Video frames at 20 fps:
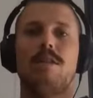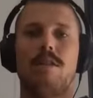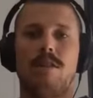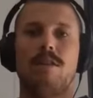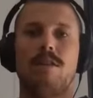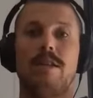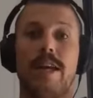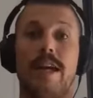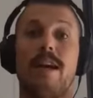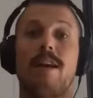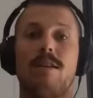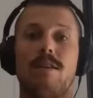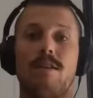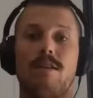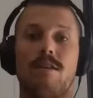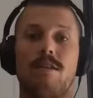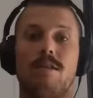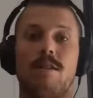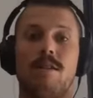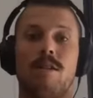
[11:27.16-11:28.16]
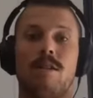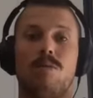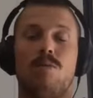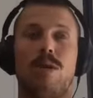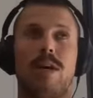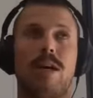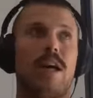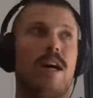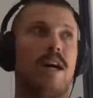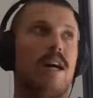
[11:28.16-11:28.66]
Yeah,
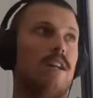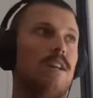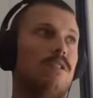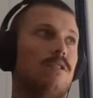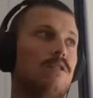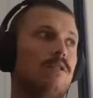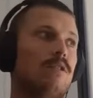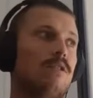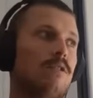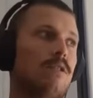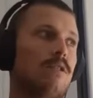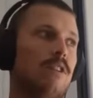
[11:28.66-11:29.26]
one artist.